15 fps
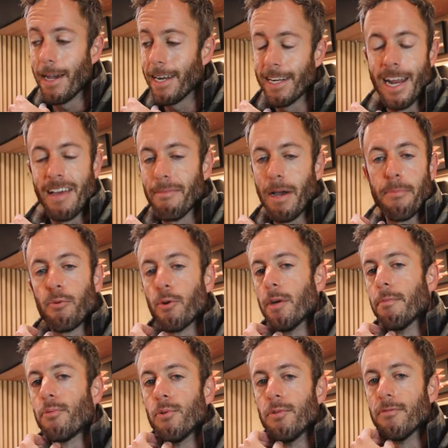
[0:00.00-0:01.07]
I didn't have my
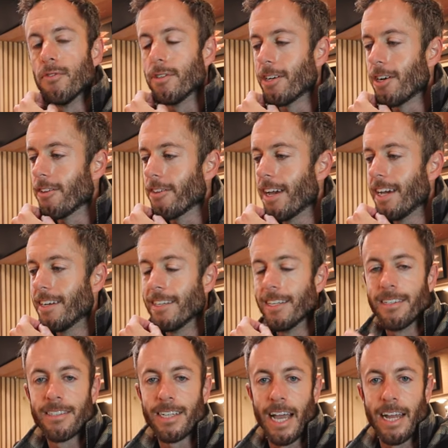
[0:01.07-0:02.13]
pre-approval and all that, and it
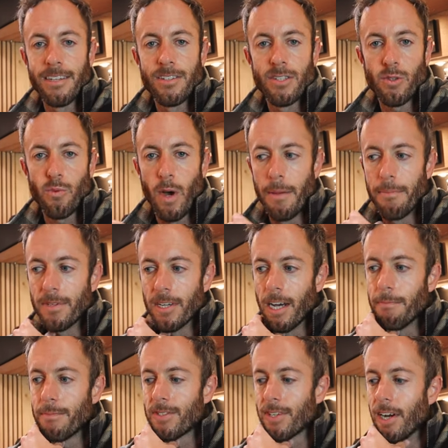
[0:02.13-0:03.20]
got swiped
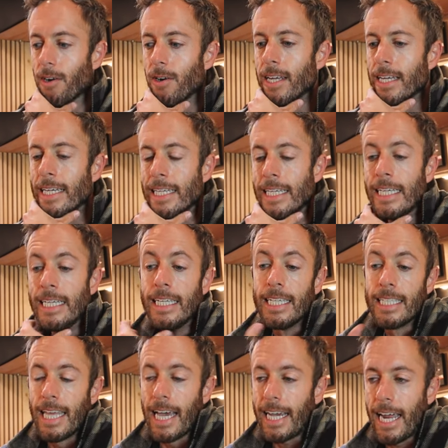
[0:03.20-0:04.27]
up. So
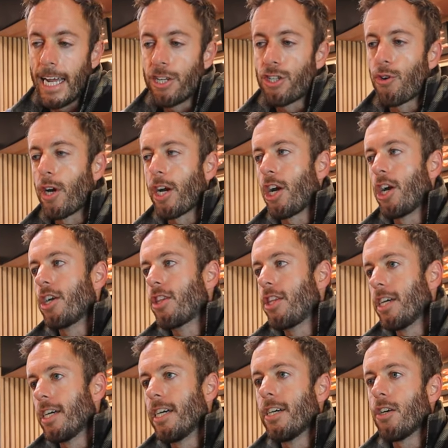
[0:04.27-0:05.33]
that kind of triggered
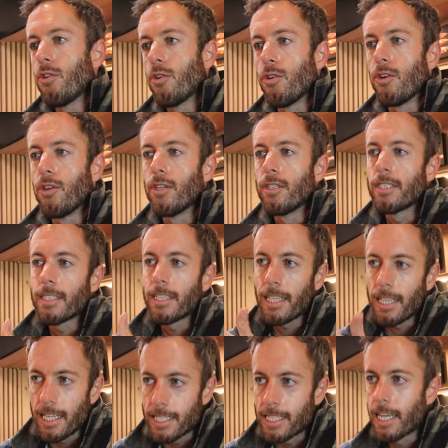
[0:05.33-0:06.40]
the whole,
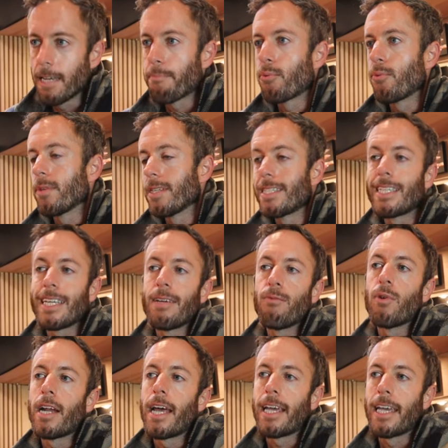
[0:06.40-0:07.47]
let's see
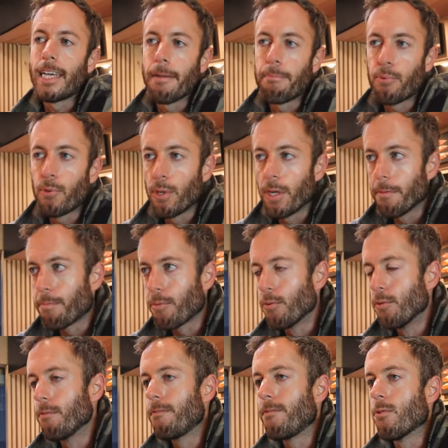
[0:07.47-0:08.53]
what I can get
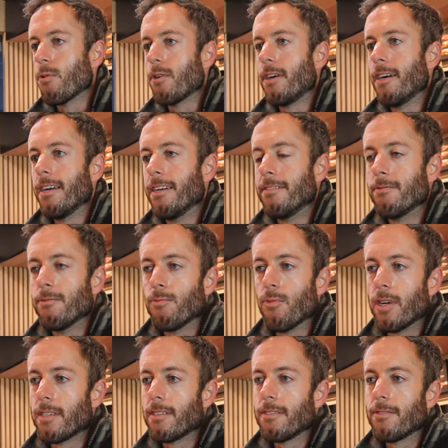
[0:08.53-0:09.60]
pre-approved for and
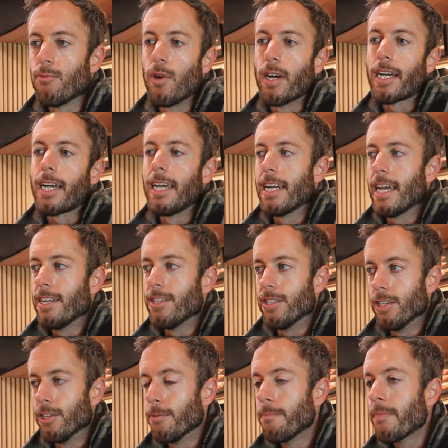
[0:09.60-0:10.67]
what can I
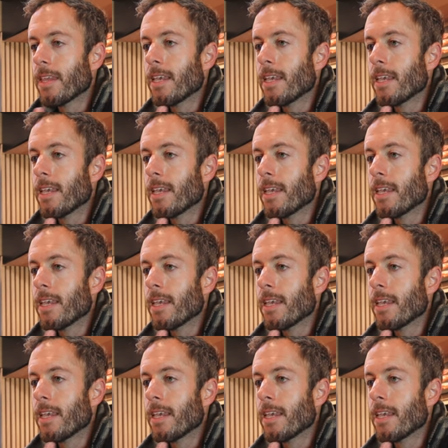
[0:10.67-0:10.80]
do.